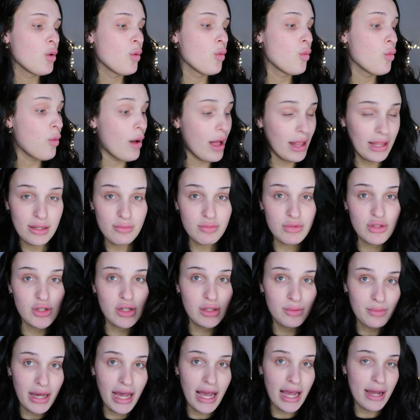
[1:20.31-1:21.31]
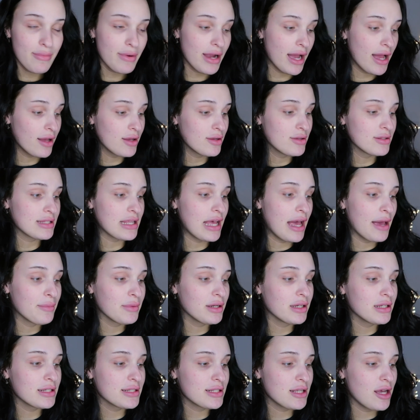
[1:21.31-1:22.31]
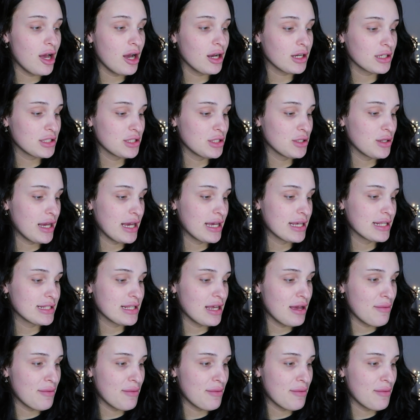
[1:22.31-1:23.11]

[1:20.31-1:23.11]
While I'm doing my eyebrows, I'm gonna talk to you guys